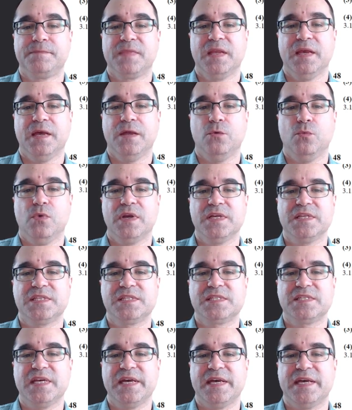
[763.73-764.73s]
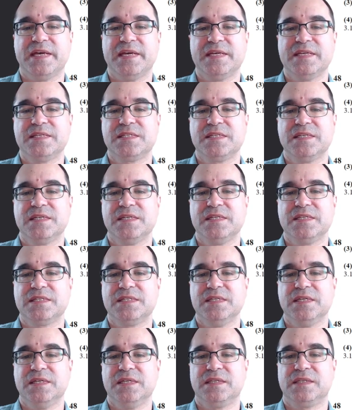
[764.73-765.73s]
And what it says is
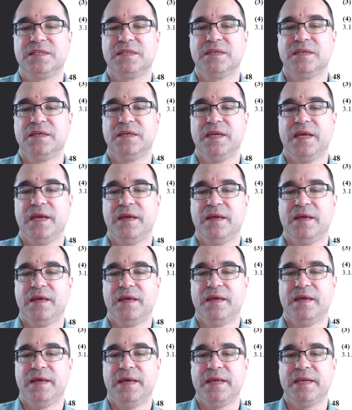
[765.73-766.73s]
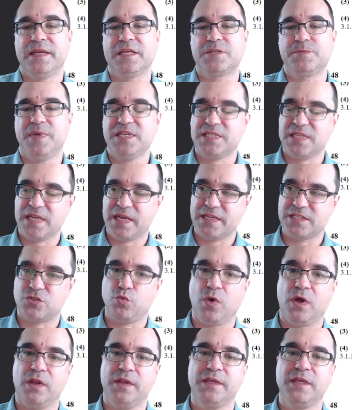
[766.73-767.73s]
that in a space that has
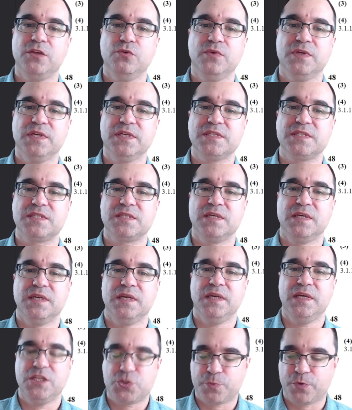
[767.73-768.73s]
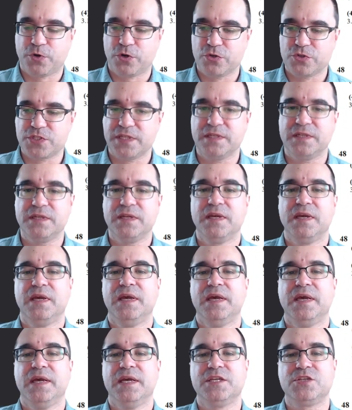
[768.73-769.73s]
dwelling units, each person
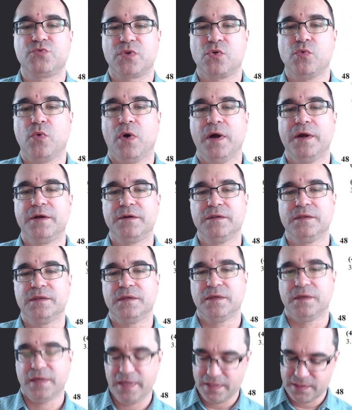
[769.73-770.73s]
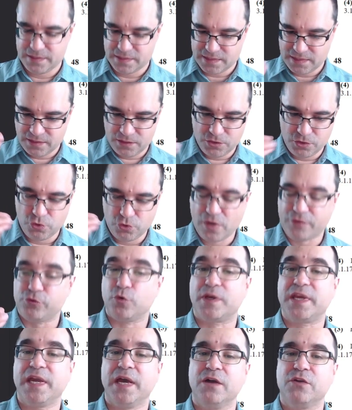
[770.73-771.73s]
is required, you have to
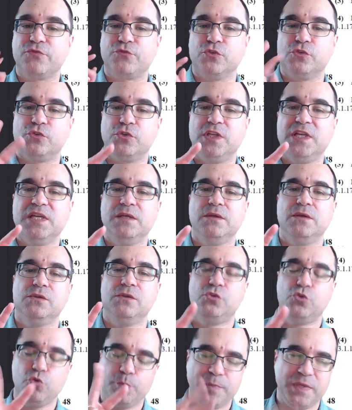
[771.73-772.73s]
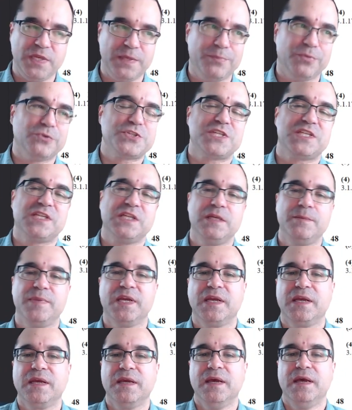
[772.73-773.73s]
account for two people
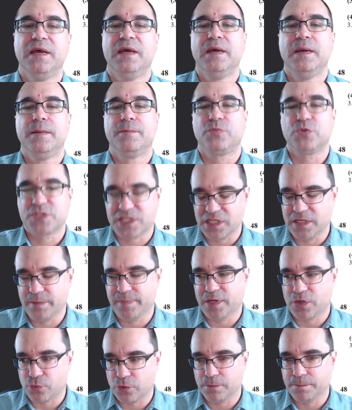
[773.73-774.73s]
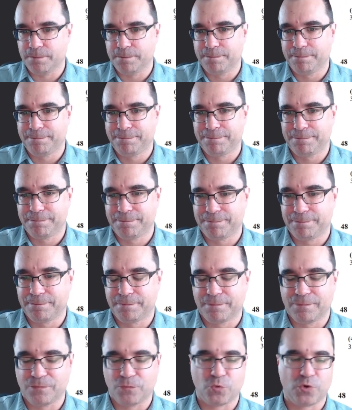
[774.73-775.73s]
sleeping per sleeping room.
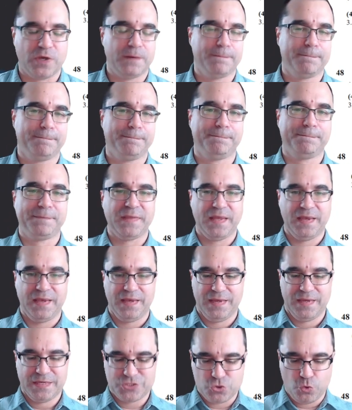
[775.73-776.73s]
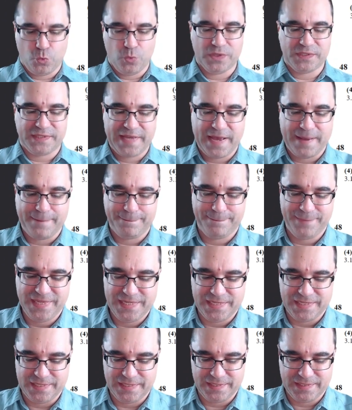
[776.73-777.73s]
Okay? So what that
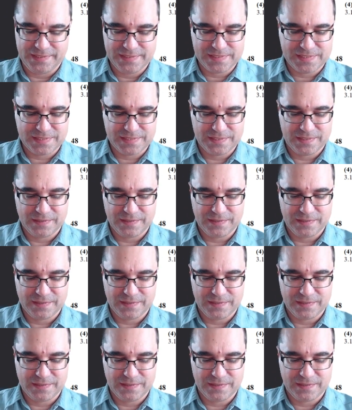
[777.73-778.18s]
means